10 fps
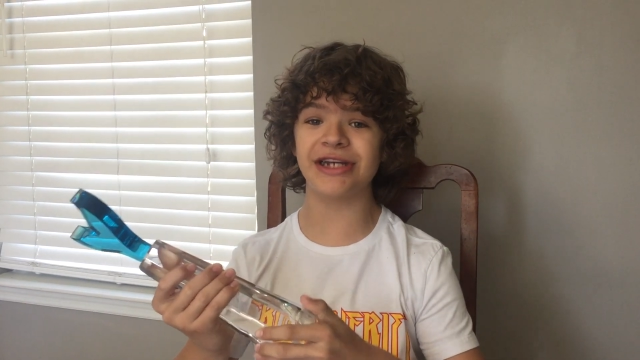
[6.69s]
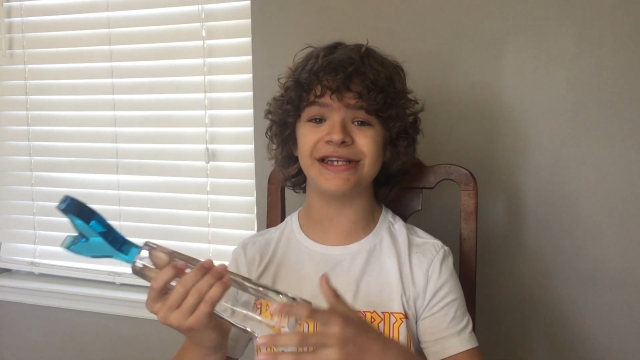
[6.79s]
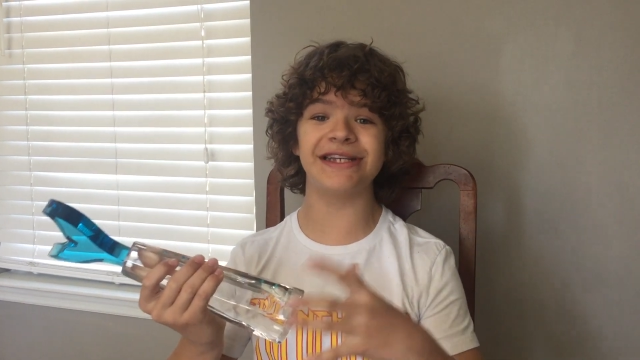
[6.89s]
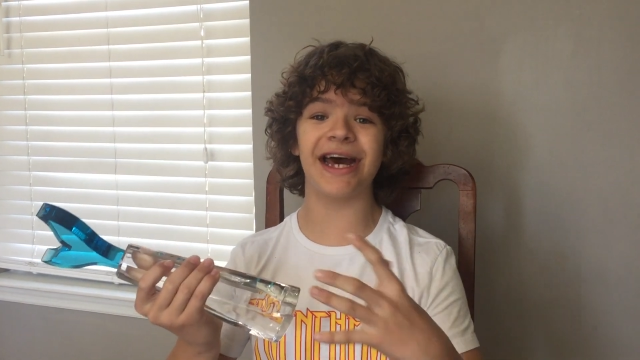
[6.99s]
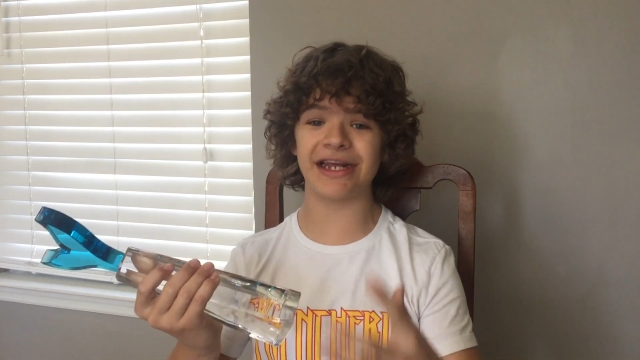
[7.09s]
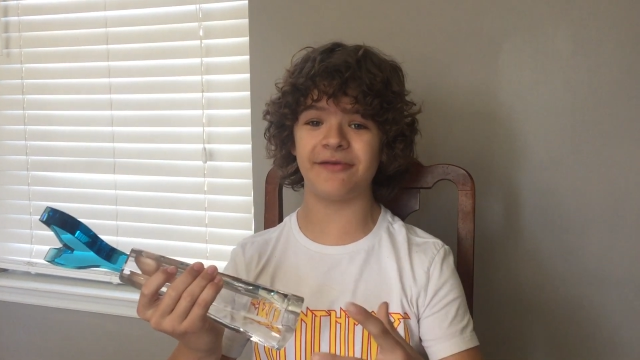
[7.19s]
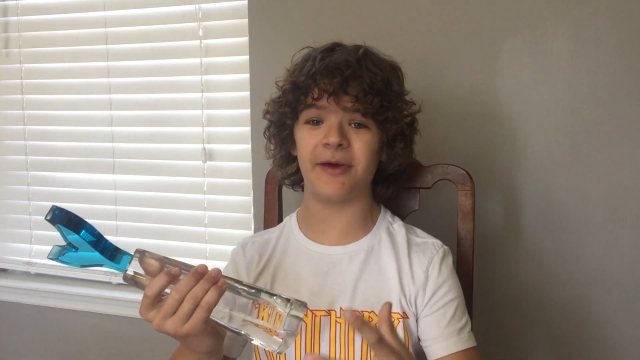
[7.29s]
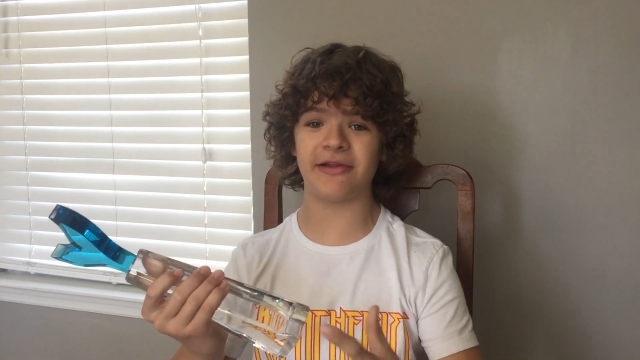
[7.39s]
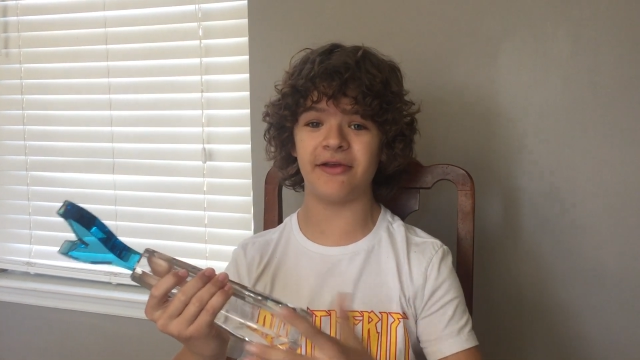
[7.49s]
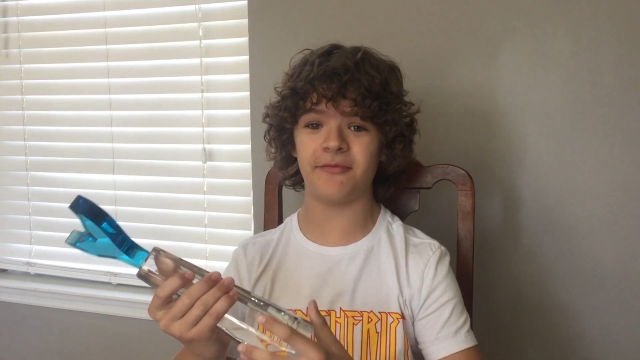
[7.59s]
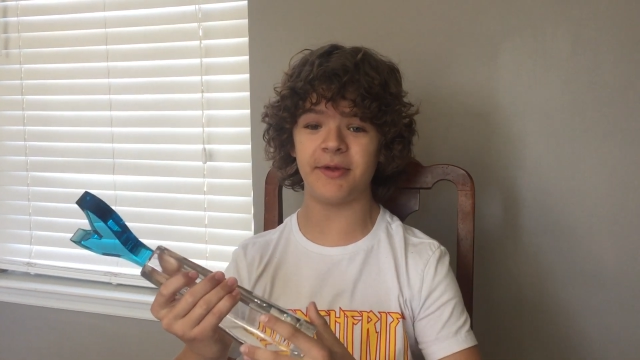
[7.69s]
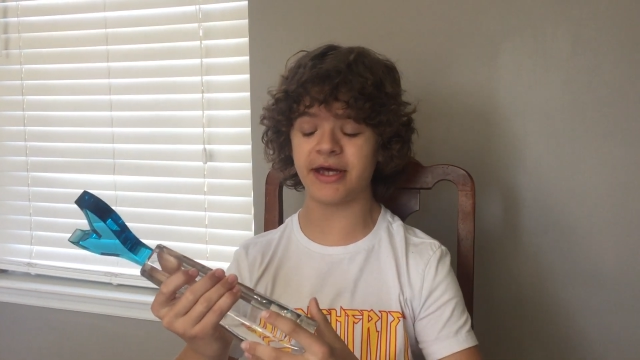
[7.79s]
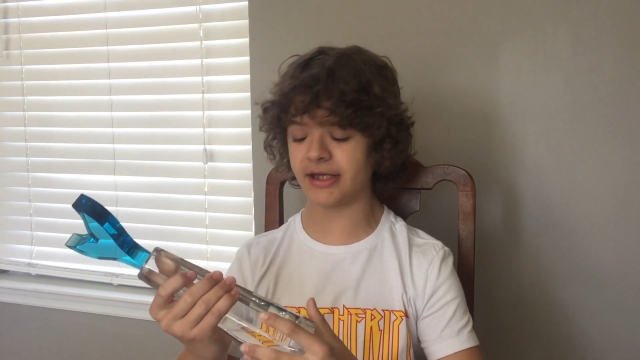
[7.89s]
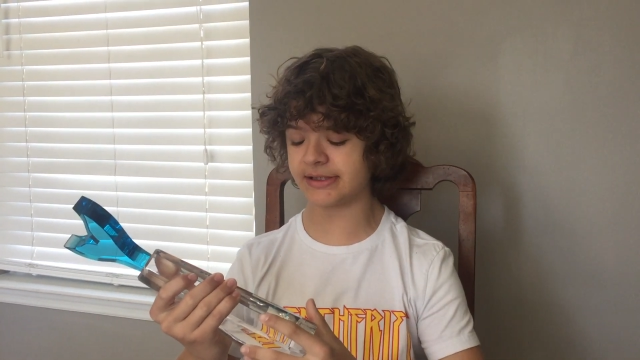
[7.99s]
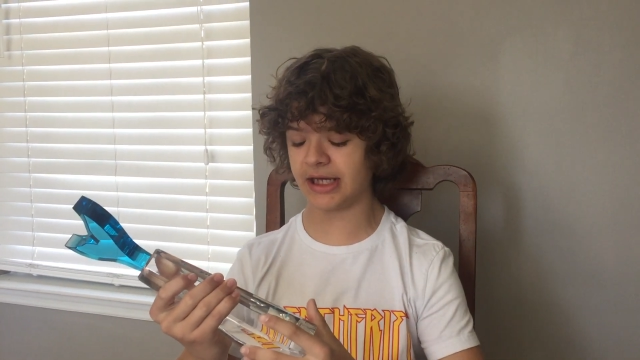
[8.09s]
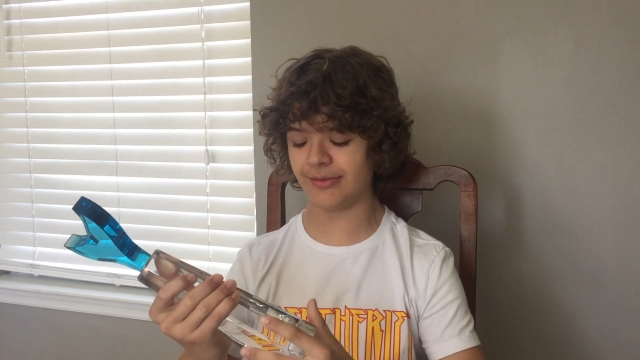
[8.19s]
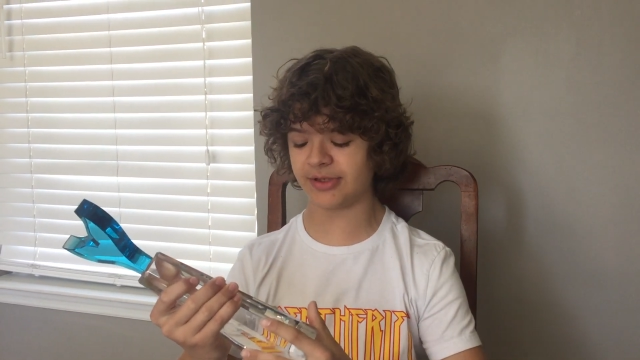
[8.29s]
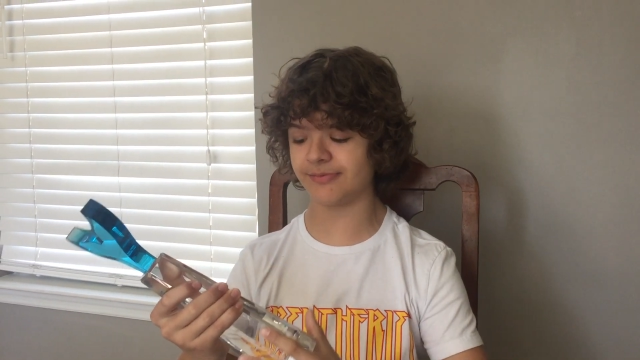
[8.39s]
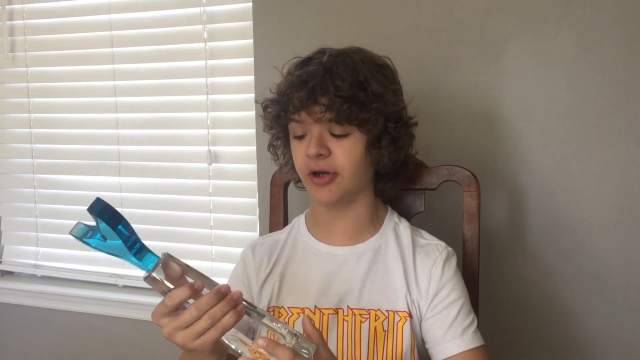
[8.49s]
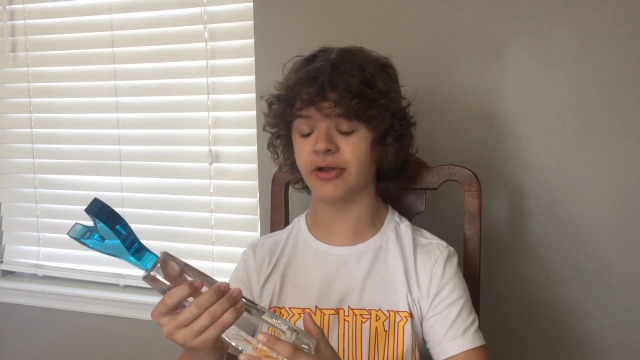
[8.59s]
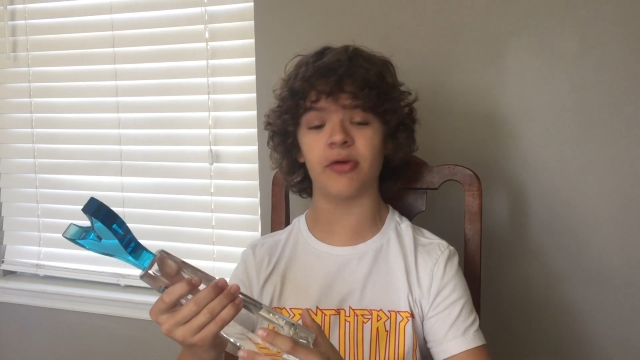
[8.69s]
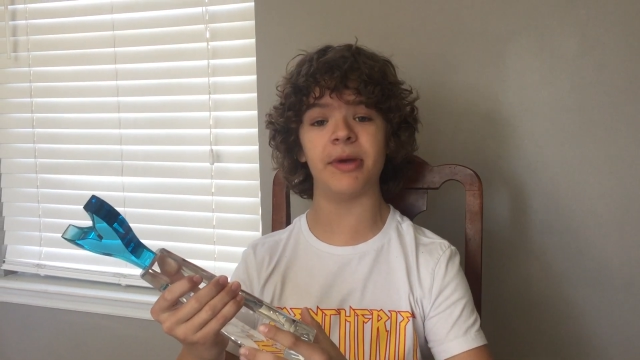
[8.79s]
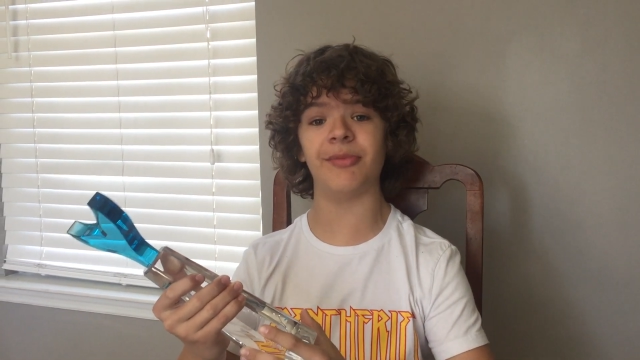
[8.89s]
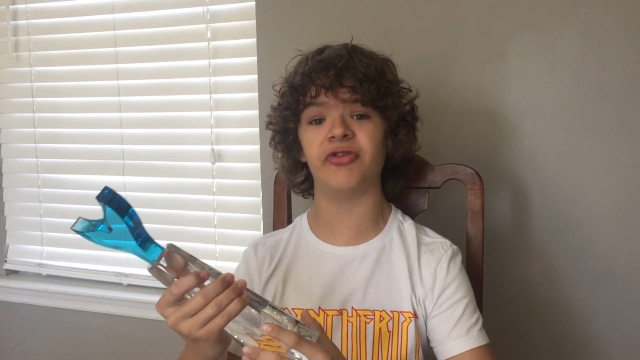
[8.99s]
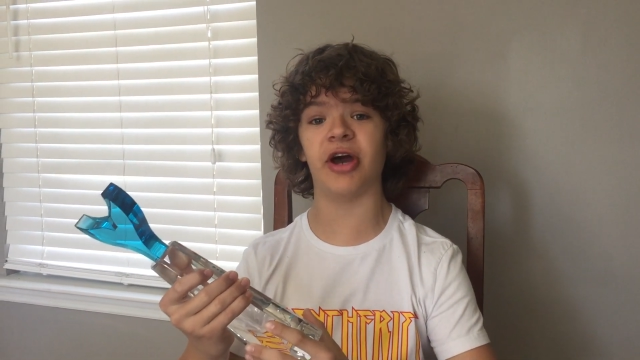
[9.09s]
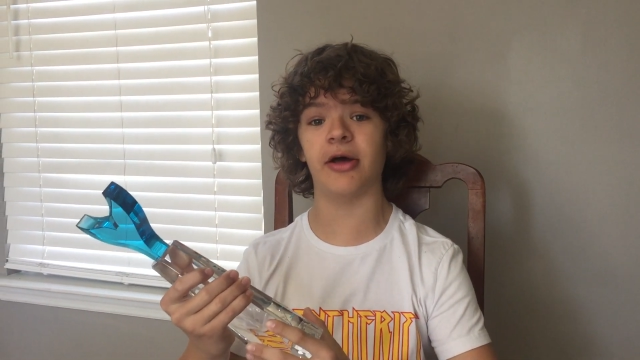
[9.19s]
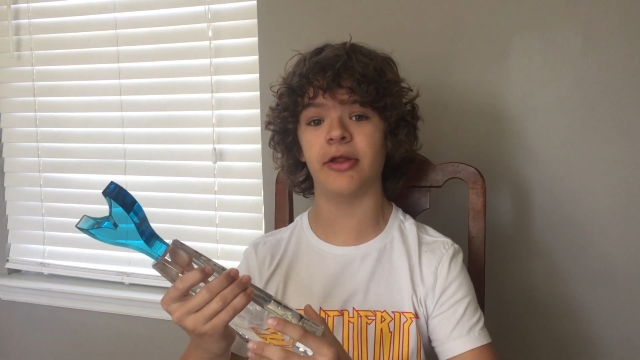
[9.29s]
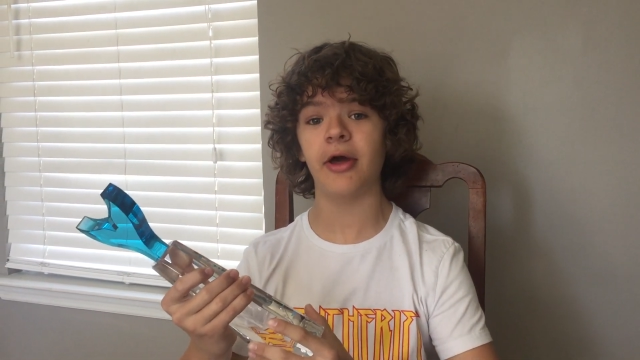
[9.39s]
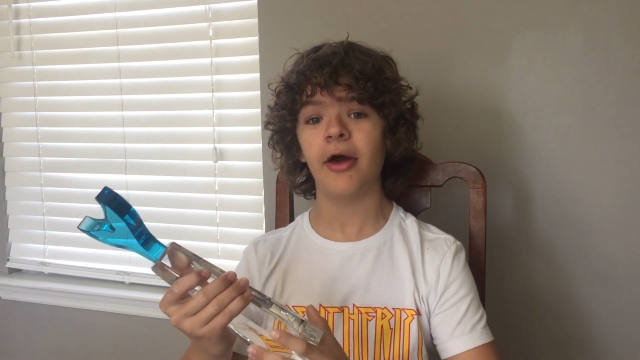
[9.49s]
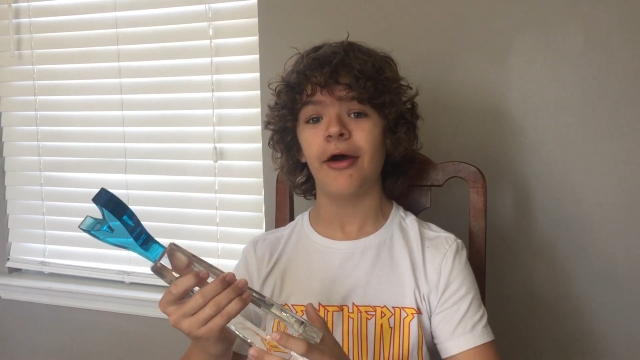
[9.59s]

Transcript: I did not expect this because I am a small little baby child.